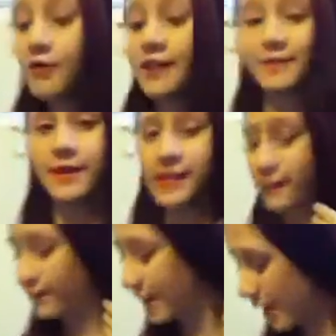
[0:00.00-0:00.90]
most expensive?
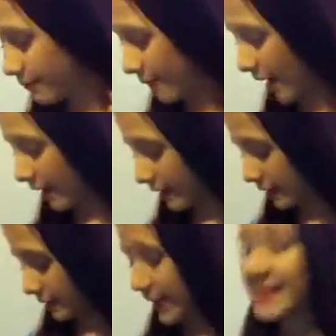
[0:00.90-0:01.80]
My
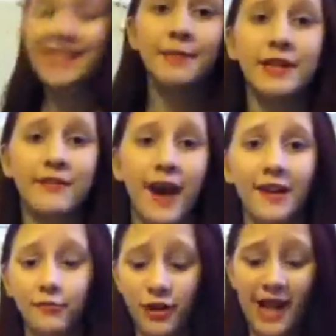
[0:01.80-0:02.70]
least expensive
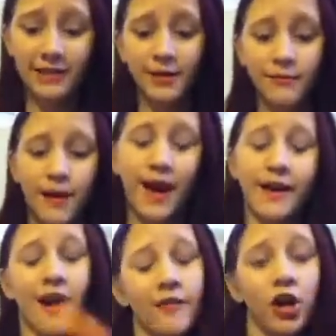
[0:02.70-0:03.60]
item would have to be
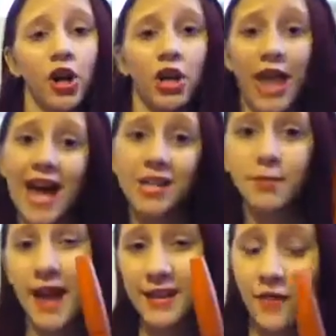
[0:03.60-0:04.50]
my CoverGirl Lash
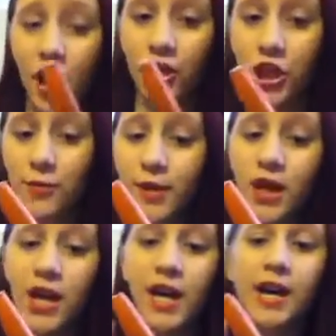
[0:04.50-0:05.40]
Blast Volume
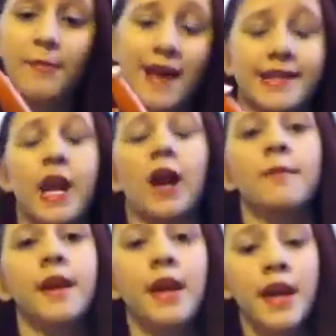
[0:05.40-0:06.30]
mascara.
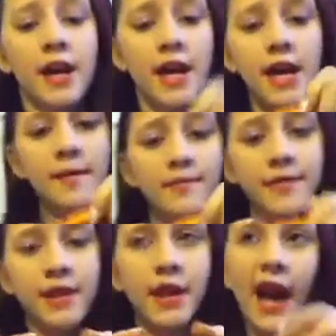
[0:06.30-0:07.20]

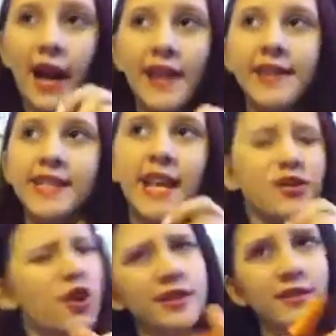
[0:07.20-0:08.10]
I got this at a
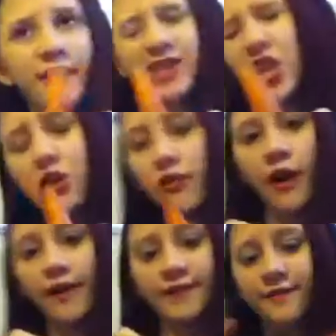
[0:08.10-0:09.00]
drugstore for like
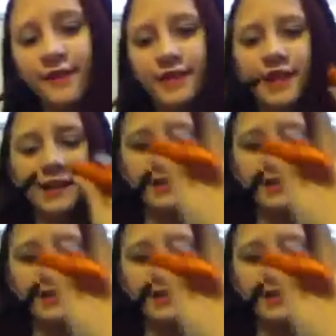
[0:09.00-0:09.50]
$2.50,